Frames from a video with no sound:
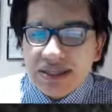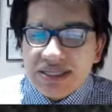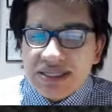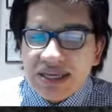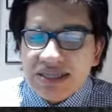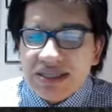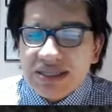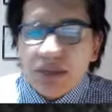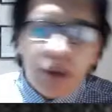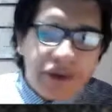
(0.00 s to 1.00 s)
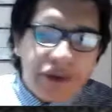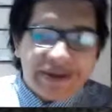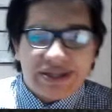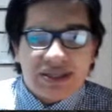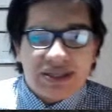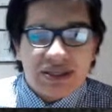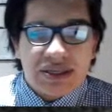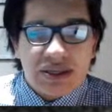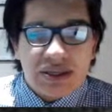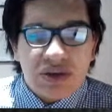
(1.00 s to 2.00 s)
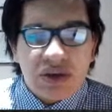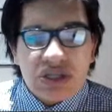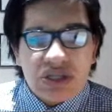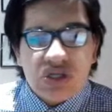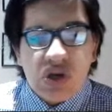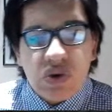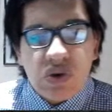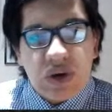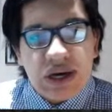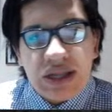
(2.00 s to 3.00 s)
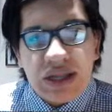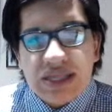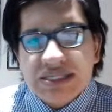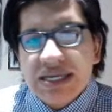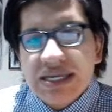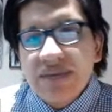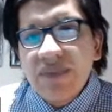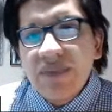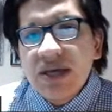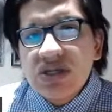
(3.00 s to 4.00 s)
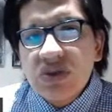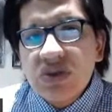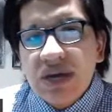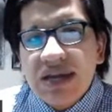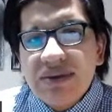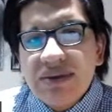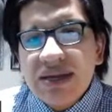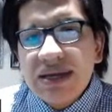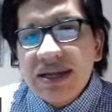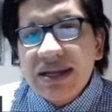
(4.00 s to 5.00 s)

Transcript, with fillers: in this case, in the market. Okay, so uh, let's say, so anybody can